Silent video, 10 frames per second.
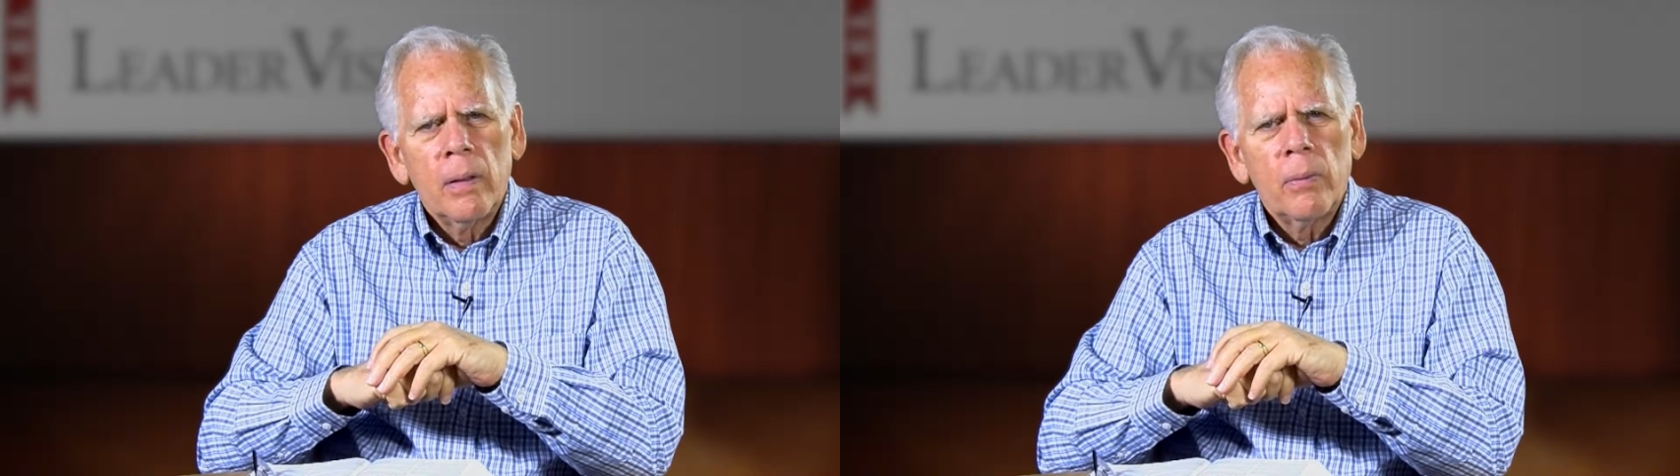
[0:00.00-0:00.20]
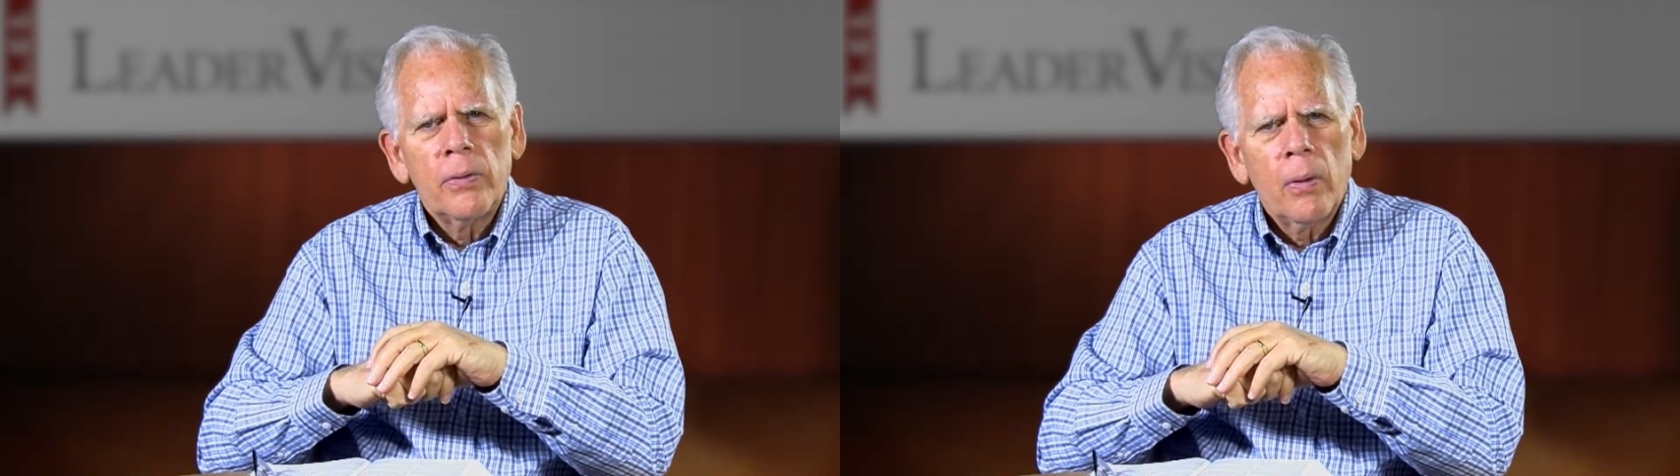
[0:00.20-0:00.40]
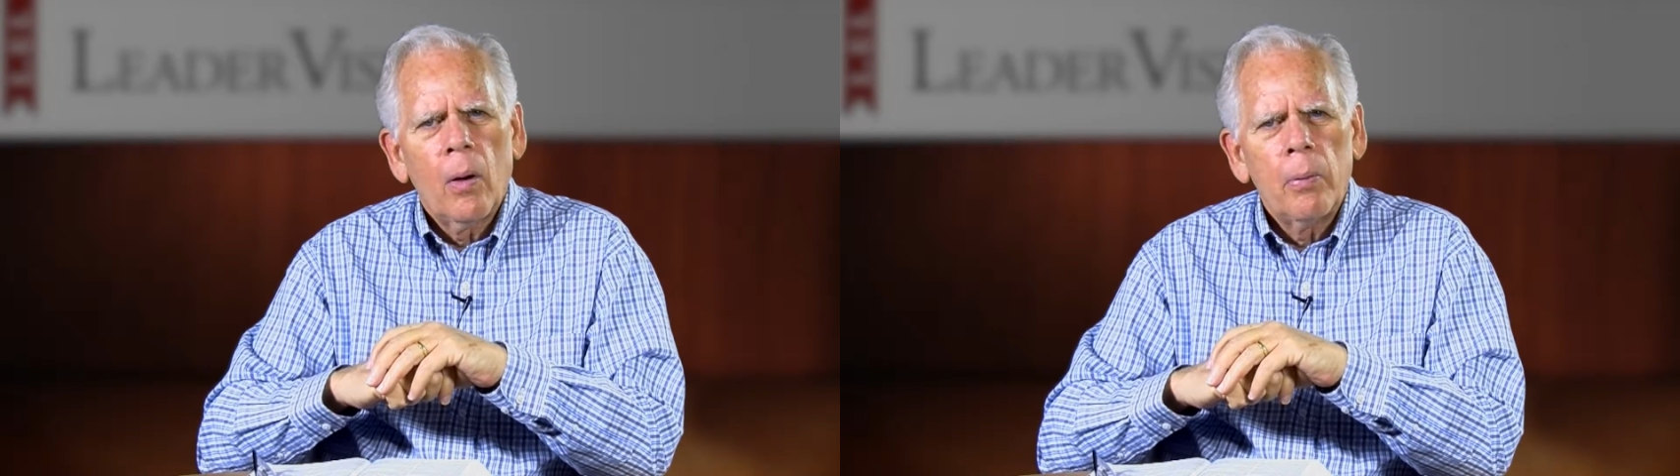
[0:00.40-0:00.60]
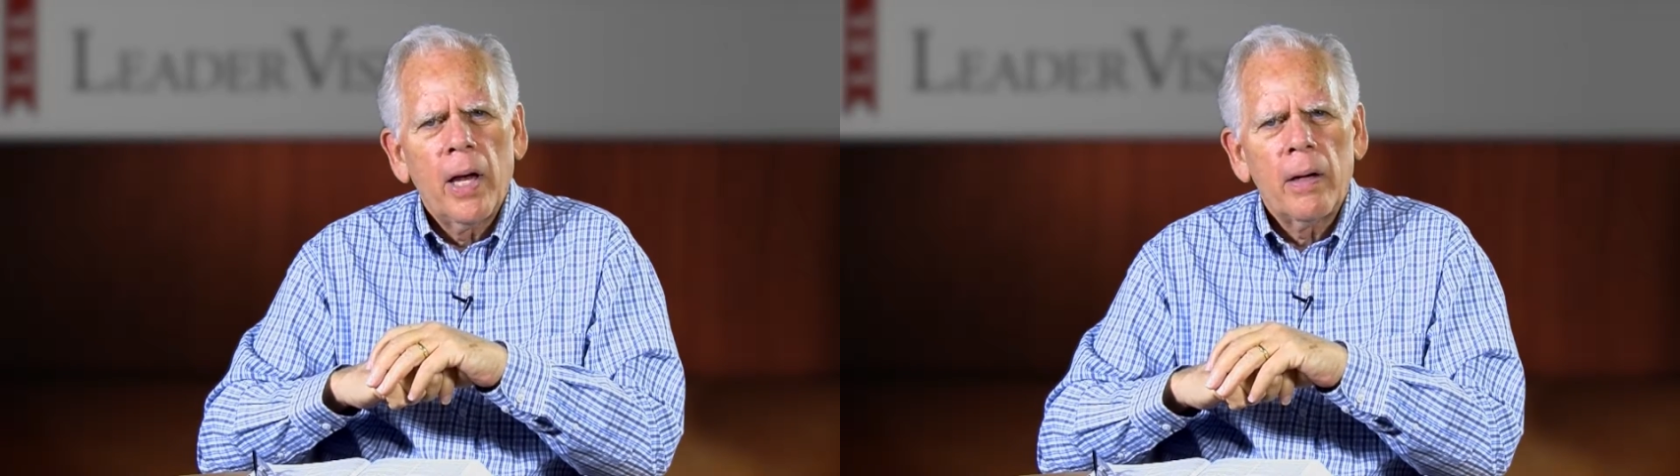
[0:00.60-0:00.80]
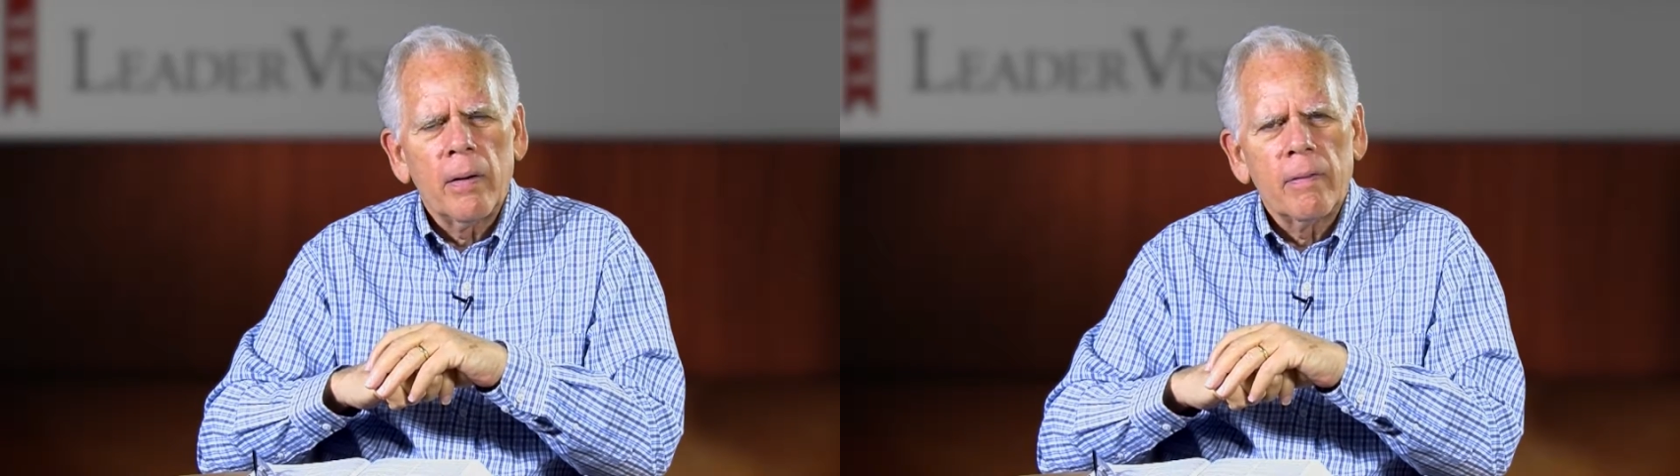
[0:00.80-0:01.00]
we saw a
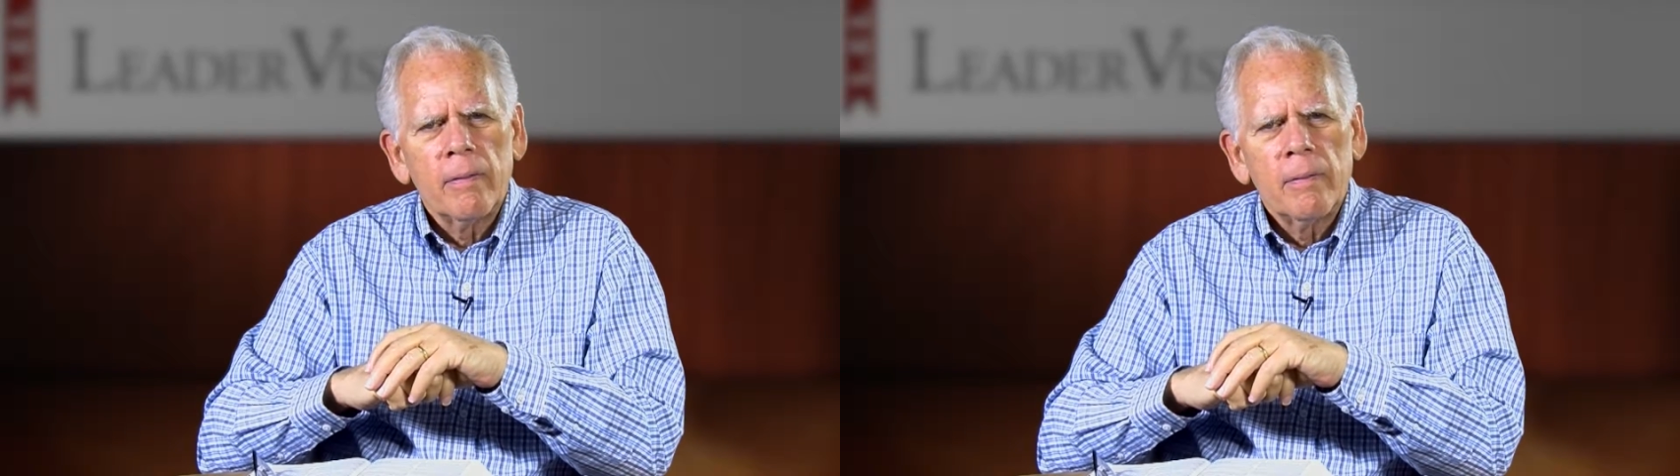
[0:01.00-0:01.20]
pattern.